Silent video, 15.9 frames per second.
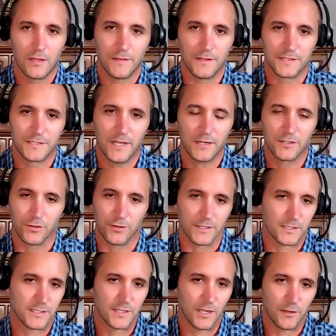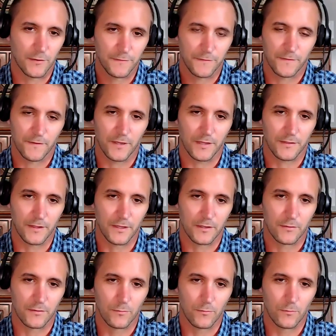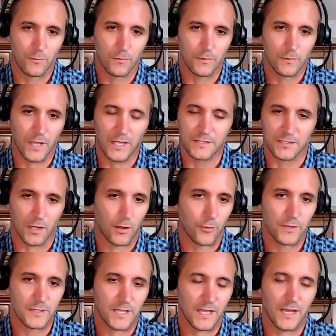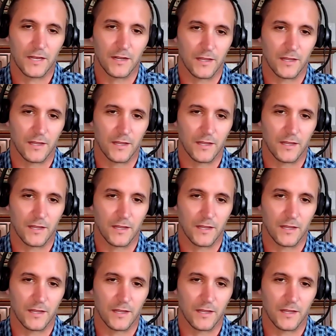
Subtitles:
The sector itself, I think, has always had